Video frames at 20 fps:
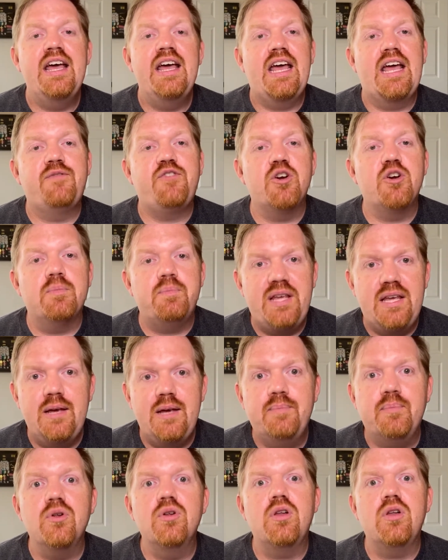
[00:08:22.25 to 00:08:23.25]
If your
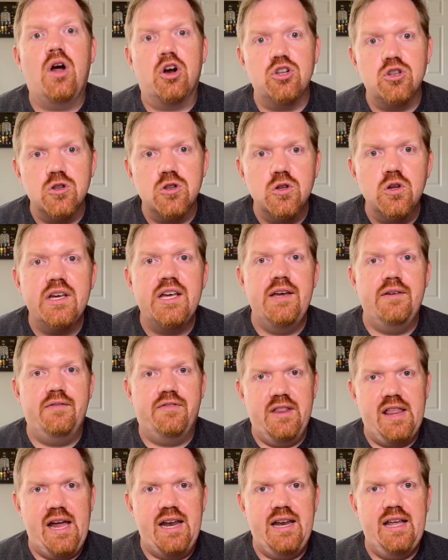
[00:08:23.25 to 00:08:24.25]
people are looking
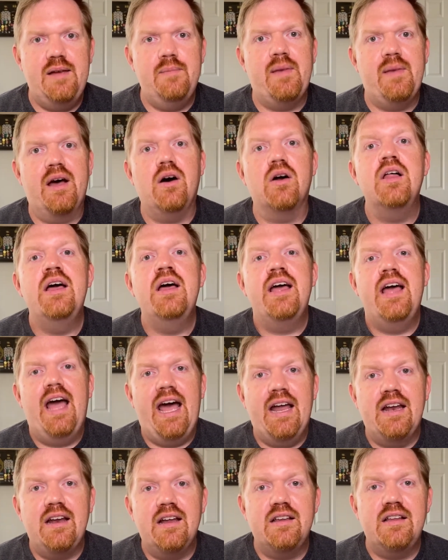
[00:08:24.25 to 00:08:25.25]
for that email
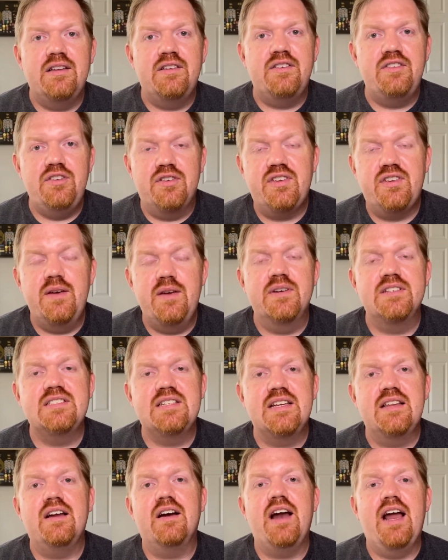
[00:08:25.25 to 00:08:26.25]
and you see what's
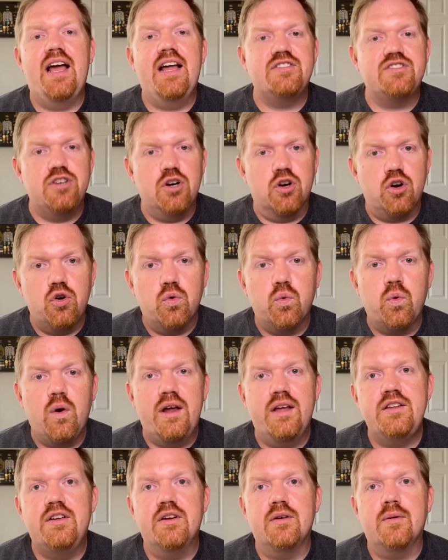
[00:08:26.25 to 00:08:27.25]
in there, it's
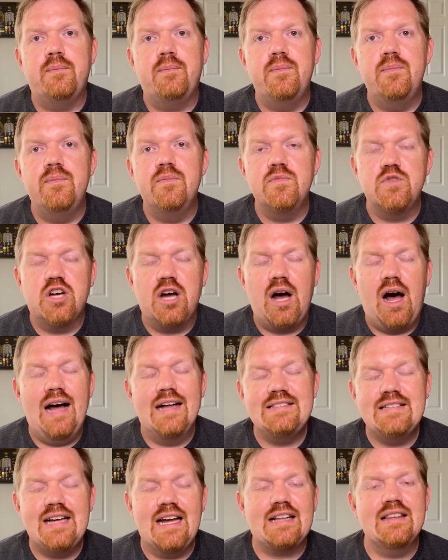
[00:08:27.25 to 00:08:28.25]
your
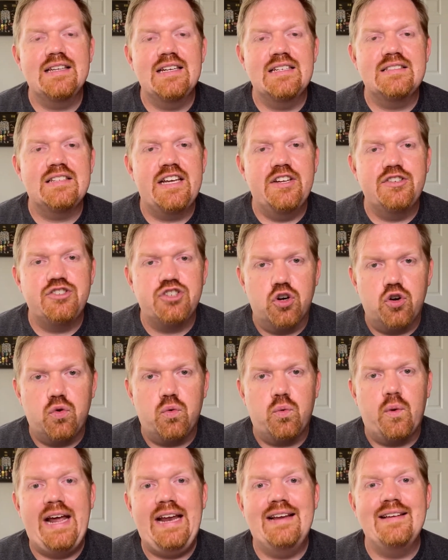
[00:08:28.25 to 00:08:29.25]
contact list is your
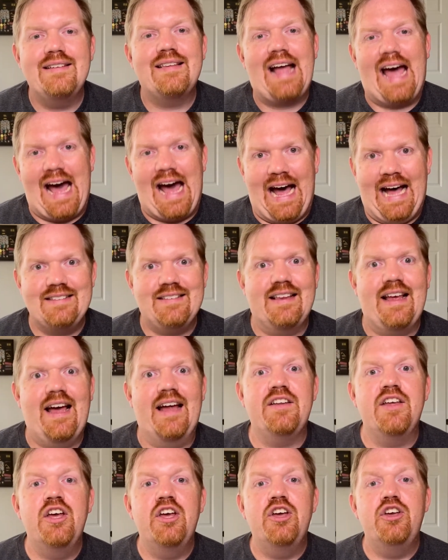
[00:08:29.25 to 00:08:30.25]
greatest
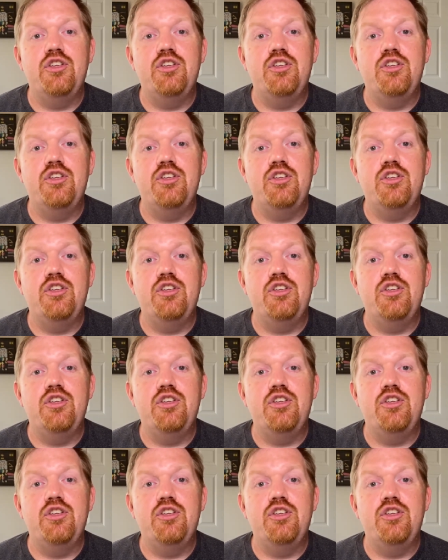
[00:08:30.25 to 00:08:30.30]
asset.